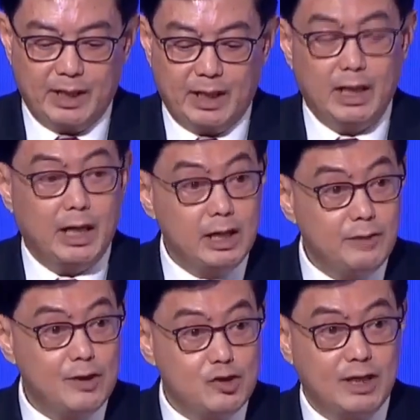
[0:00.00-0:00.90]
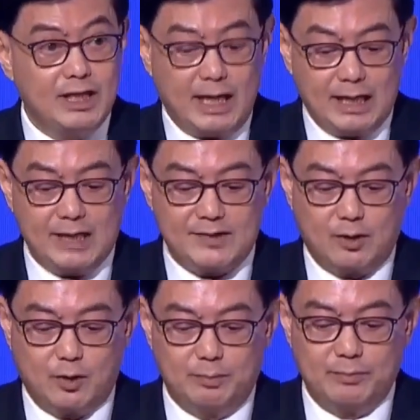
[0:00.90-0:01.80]
Individually and as a
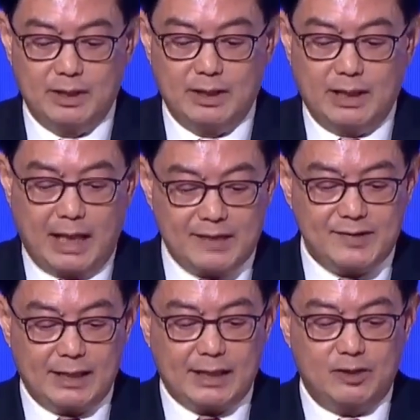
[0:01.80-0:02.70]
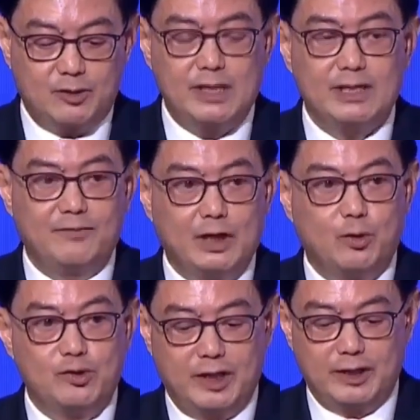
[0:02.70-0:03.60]
group, ASEAN countries have
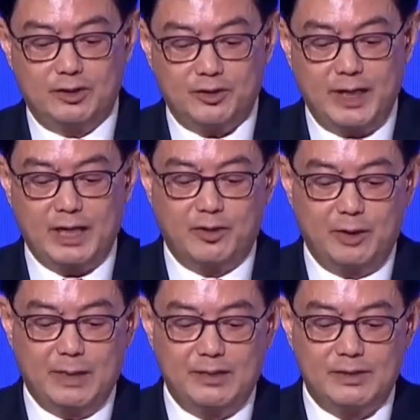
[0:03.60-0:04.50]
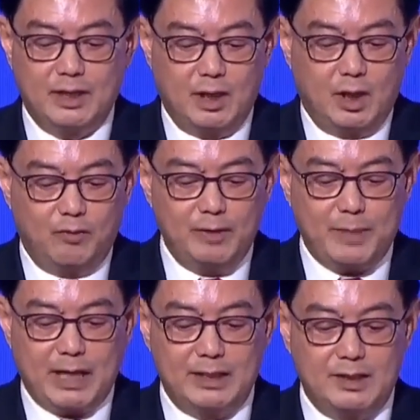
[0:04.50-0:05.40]
negotiated trade agreements with
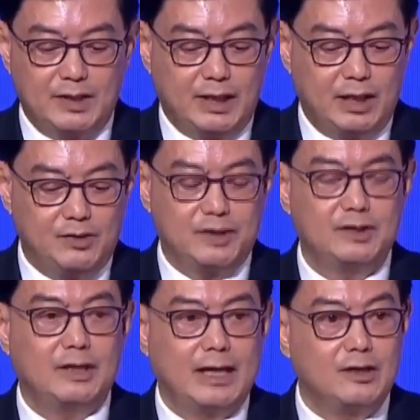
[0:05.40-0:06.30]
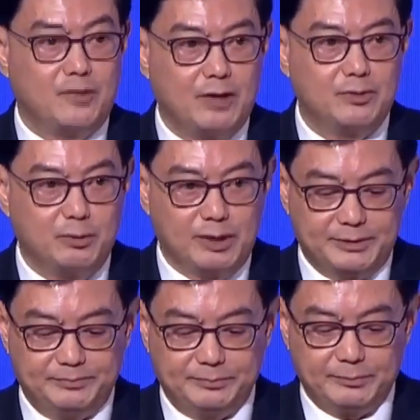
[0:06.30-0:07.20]
partners in Asia and around the world.
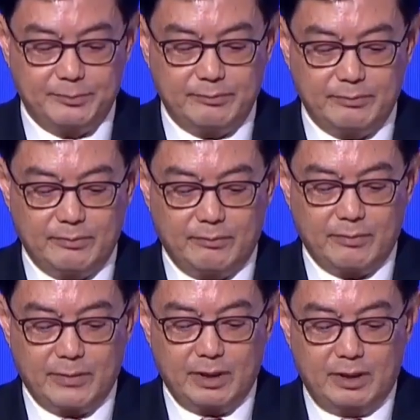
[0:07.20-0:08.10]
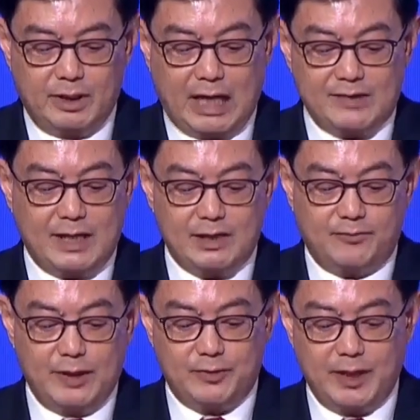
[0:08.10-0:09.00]
ASEAN's
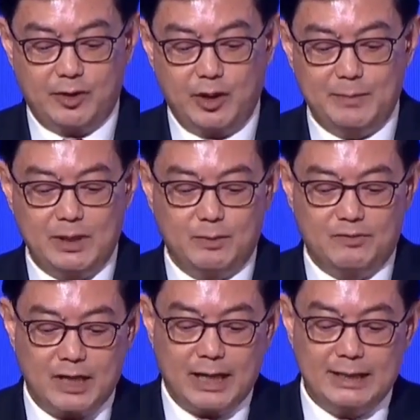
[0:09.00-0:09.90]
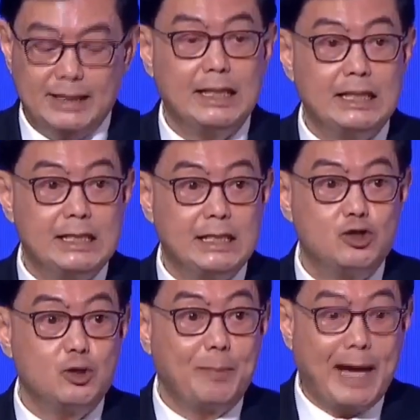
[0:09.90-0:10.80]
free trade agreements with China, India,
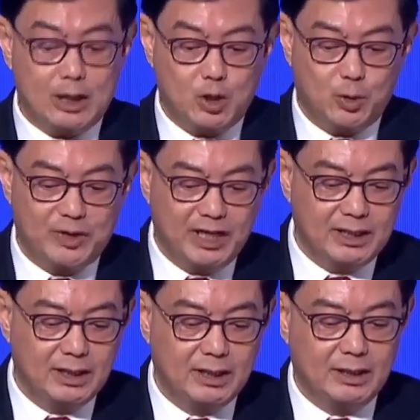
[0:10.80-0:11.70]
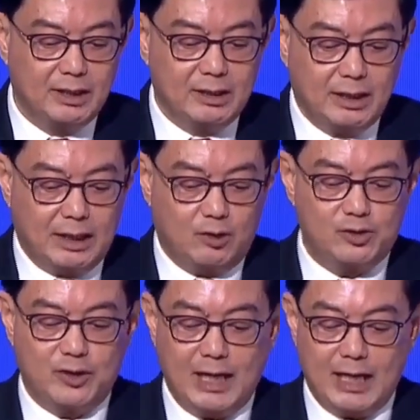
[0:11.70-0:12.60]
Japan, Korea, and Australia and